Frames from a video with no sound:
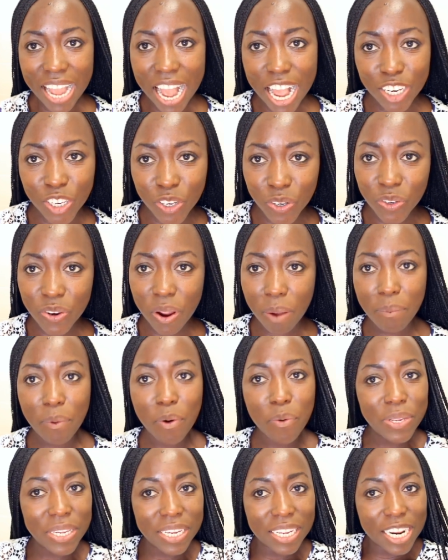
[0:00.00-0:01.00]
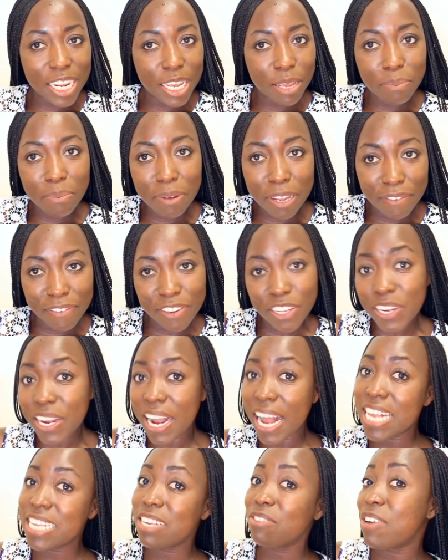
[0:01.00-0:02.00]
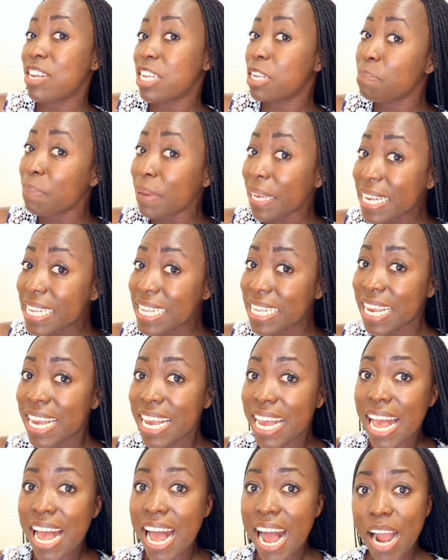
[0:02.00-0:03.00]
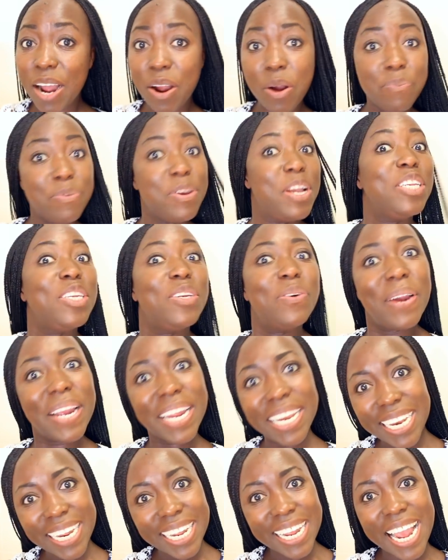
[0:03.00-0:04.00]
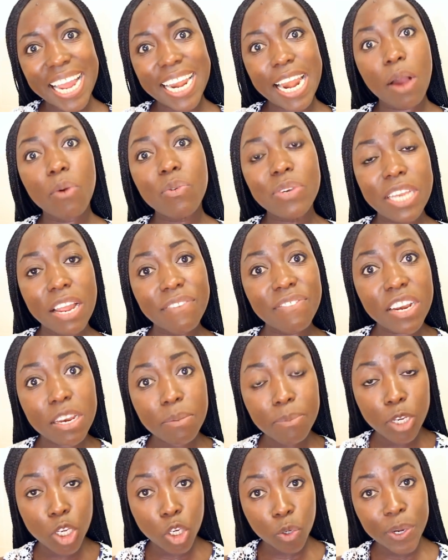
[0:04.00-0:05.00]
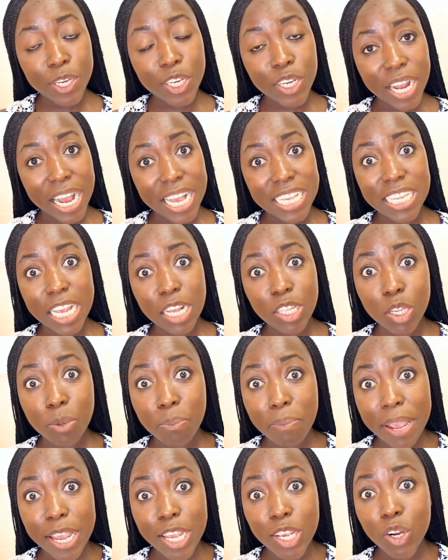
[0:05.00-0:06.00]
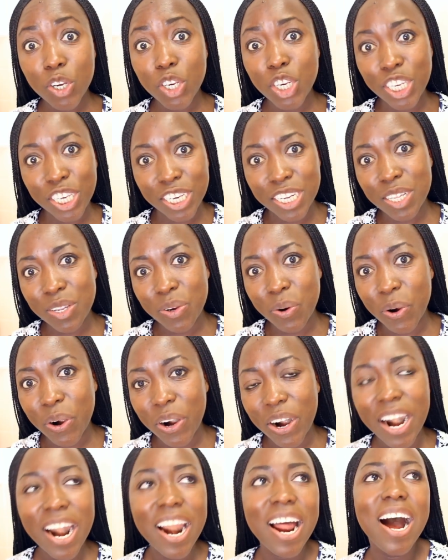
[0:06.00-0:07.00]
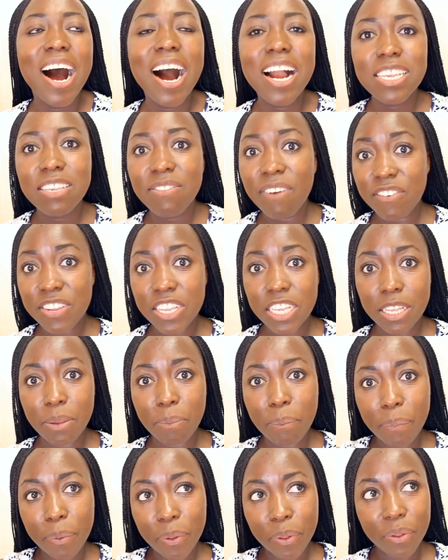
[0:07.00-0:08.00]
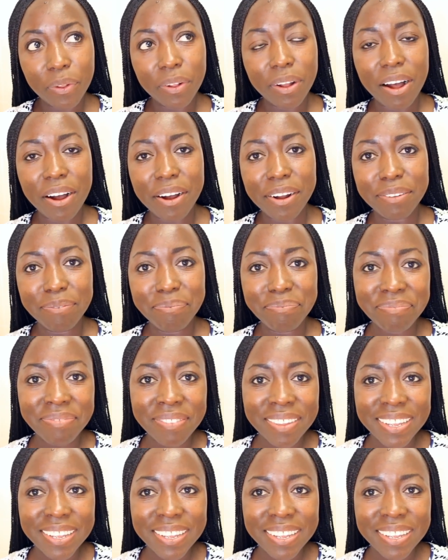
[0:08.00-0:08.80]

as usual i'm always gonna keep giving you guys recipes i hope you enjoyed it and i will definitely be showing you guys how to make your shitora it's very simple um